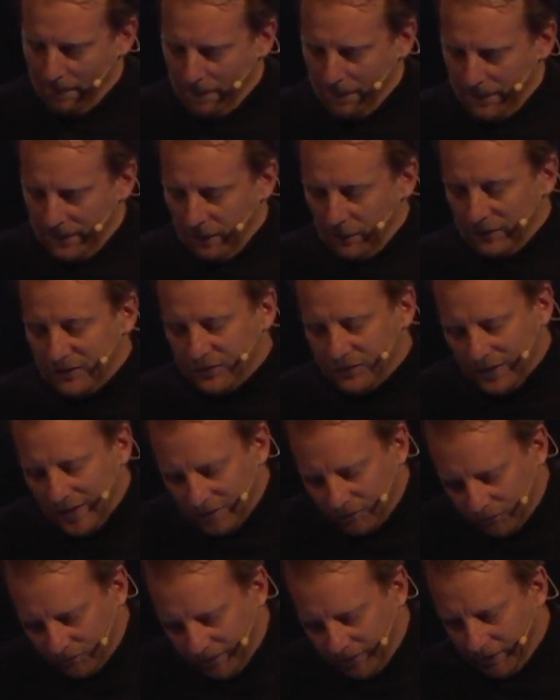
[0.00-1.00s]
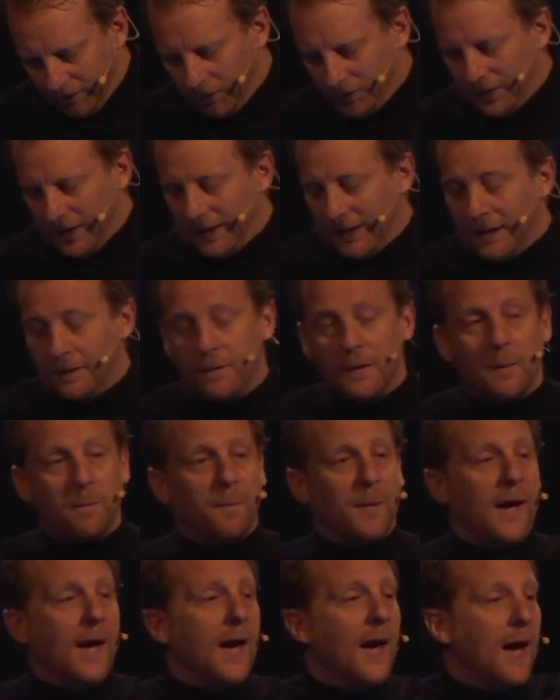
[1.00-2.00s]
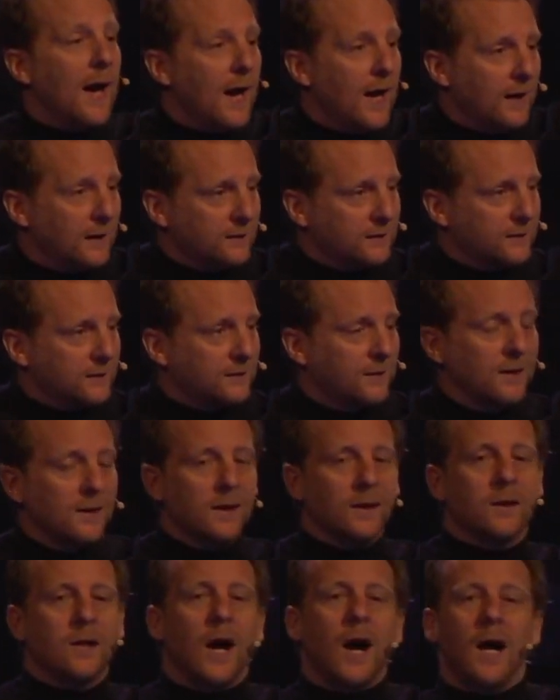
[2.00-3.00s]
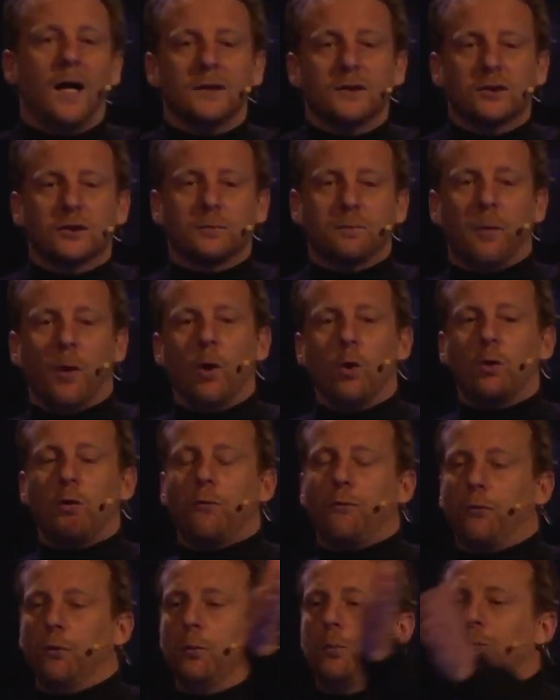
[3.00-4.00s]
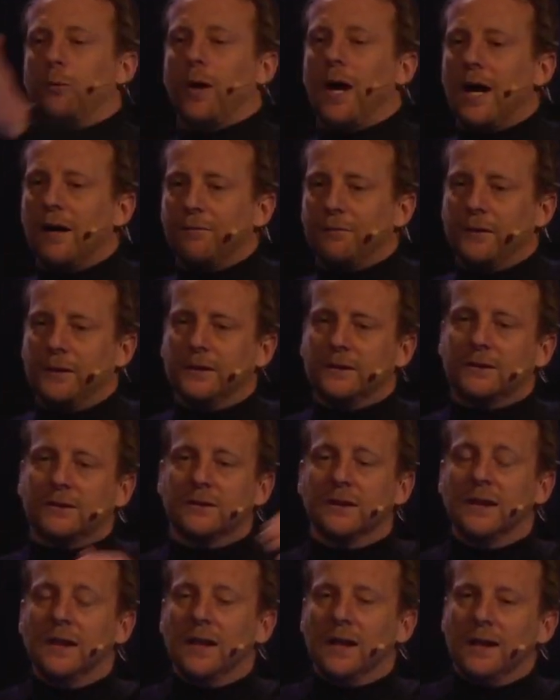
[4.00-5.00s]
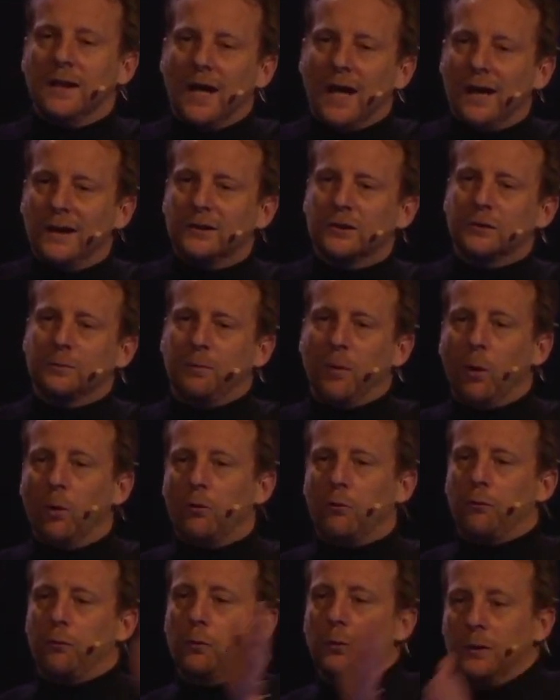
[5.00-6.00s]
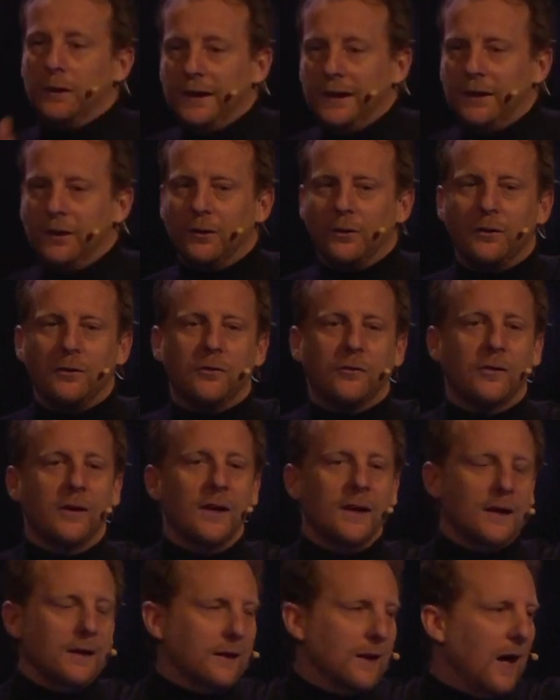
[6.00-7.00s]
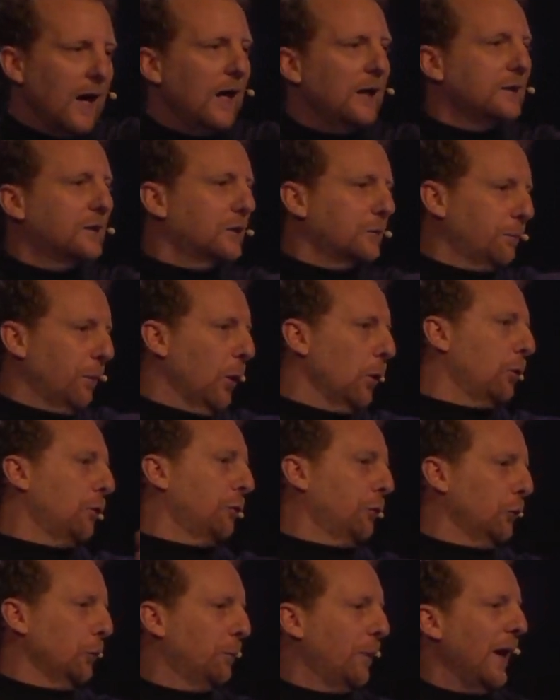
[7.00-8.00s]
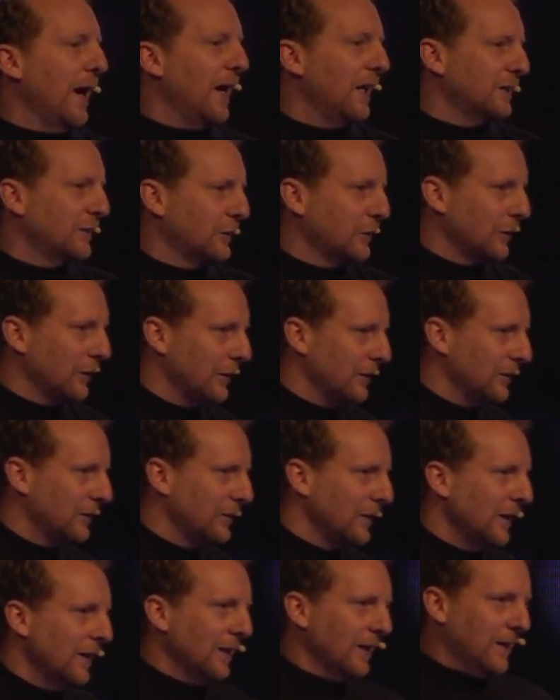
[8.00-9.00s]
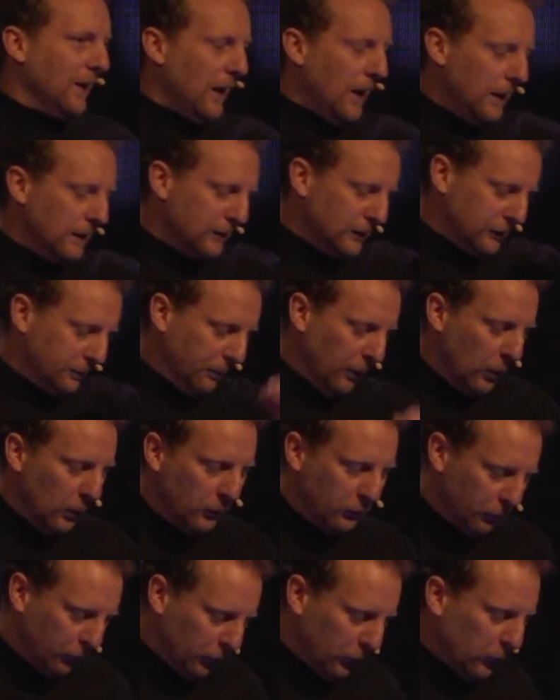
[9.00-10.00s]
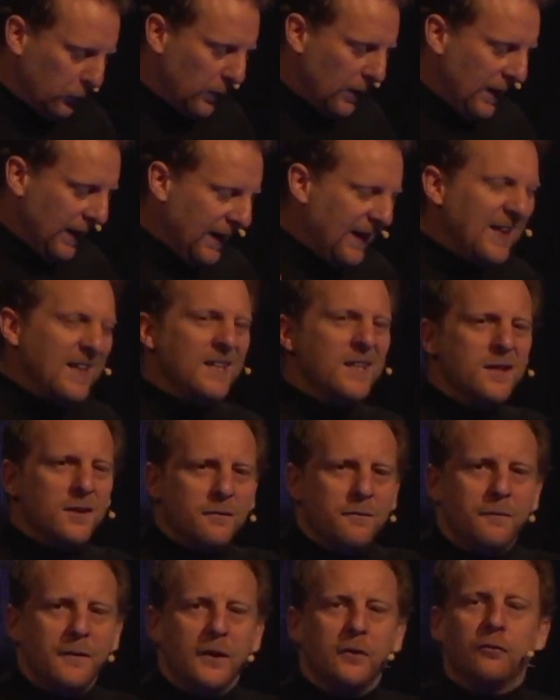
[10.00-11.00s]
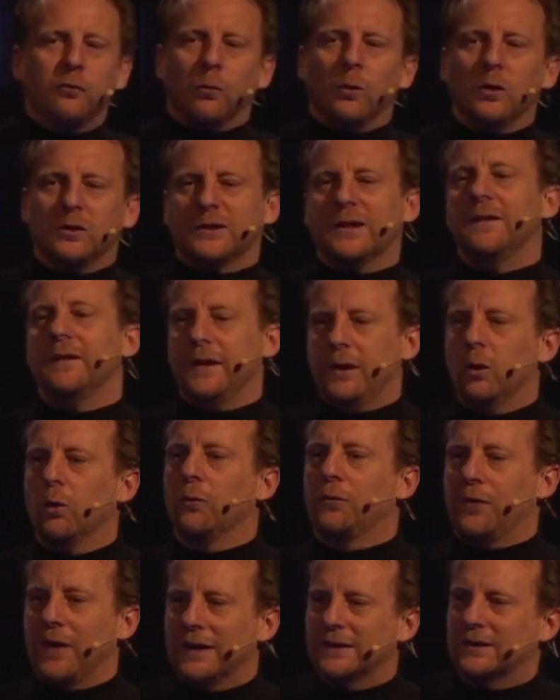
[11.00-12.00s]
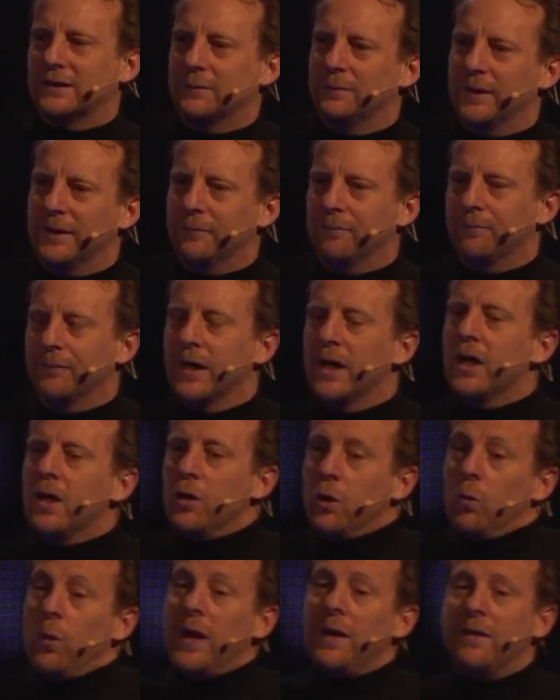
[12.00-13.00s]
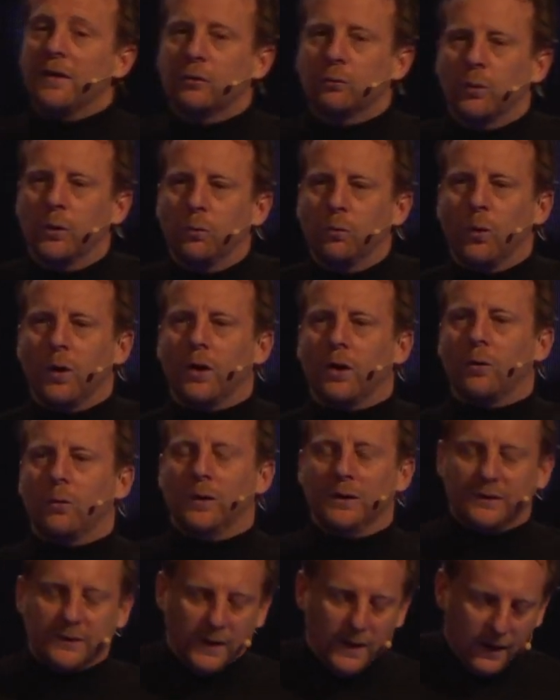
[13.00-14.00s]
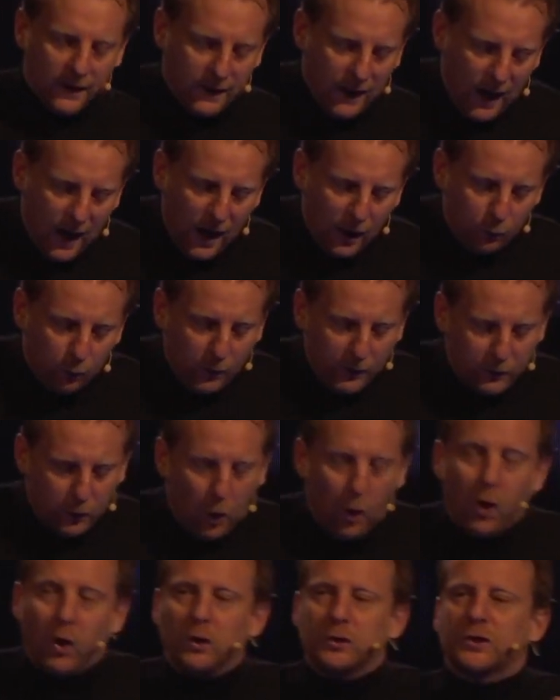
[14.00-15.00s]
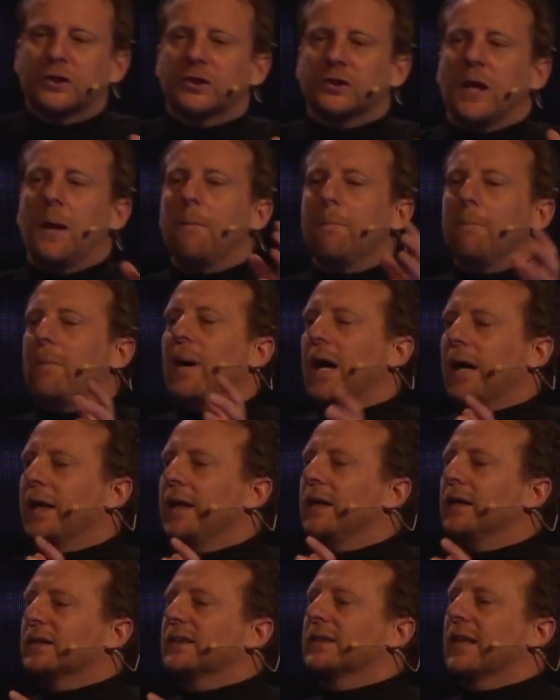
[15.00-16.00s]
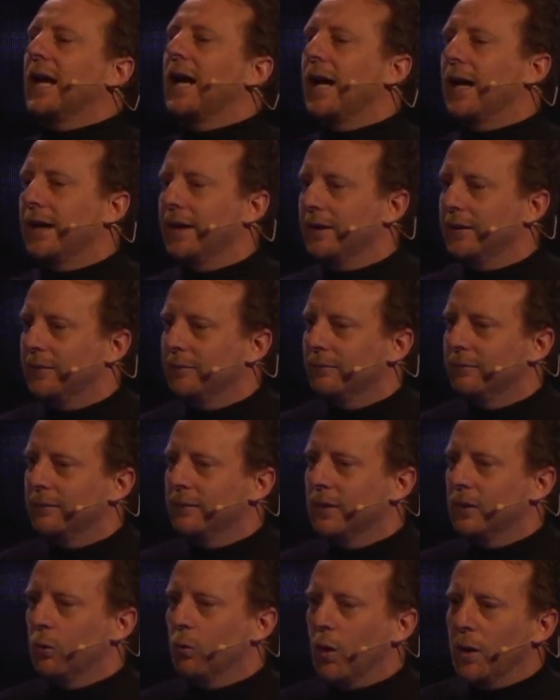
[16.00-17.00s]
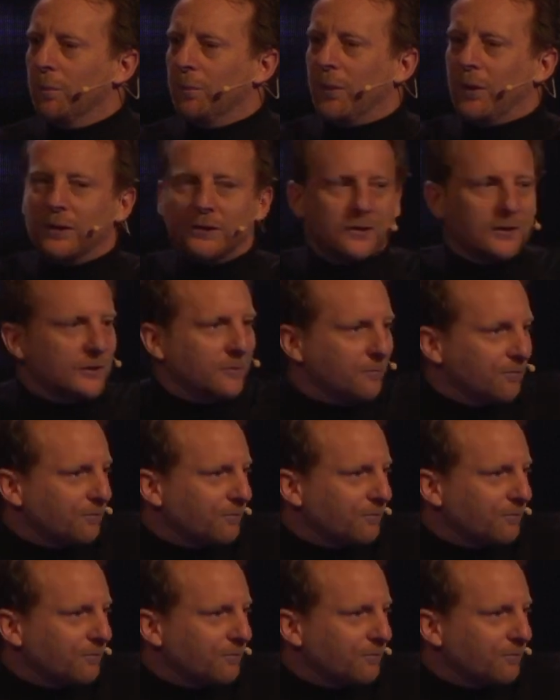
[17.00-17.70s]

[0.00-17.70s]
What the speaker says: Now it says here that in the past, God spoke through prophets, God spoke through leaders, God spoke through pastors, God spoke through individuals in the Old Testament. The way this would work was God would call somebody aside, one person.